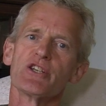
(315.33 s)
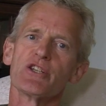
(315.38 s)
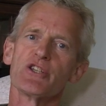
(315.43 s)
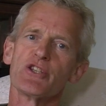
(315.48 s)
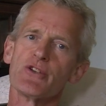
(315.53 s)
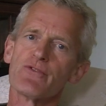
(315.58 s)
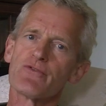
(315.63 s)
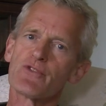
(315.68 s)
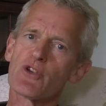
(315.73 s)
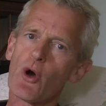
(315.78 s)

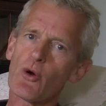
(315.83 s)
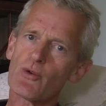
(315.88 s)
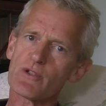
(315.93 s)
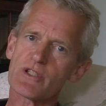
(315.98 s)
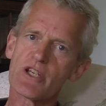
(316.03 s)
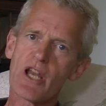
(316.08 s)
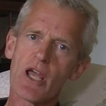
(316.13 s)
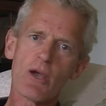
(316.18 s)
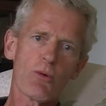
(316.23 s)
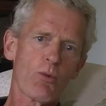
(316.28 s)
you've got
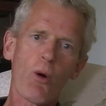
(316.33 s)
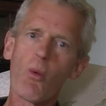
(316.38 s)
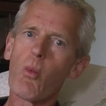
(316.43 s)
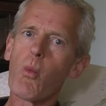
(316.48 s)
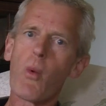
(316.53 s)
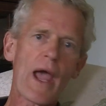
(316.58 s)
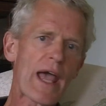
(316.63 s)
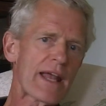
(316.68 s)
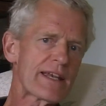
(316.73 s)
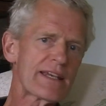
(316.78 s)
to know, well,
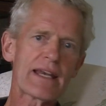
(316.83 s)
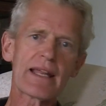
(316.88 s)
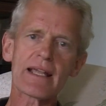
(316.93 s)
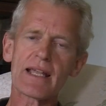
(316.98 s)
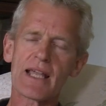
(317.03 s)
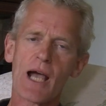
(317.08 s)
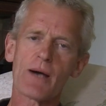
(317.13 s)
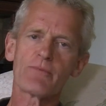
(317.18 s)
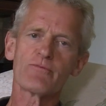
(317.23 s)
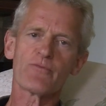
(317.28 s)
where did it
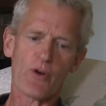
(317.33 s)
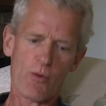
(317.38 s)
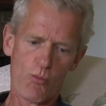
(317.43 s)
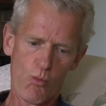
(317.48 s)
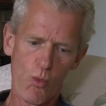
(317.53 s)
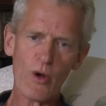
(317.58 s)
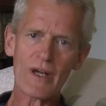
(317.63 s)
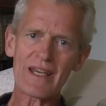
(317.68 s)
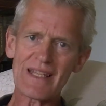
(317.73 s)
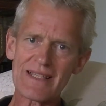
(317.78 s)
come from?
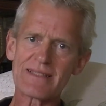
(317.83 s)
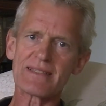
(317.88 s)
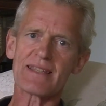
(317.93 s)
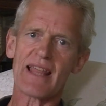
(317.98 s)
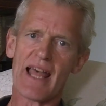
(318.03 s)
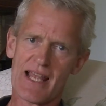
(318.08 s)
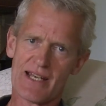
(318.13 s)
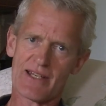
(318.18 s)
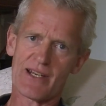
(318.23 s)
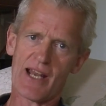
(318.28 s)
What is
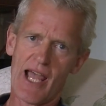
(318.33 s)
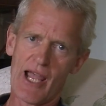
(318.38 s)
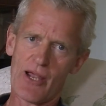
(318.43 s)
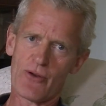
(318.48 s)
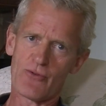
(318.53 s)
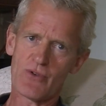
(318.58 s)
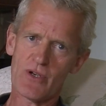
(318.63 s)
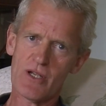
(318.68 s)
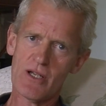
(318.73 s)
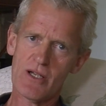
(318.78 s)
that
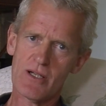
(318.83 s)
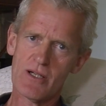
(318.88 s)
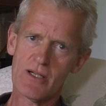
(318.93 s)
noun?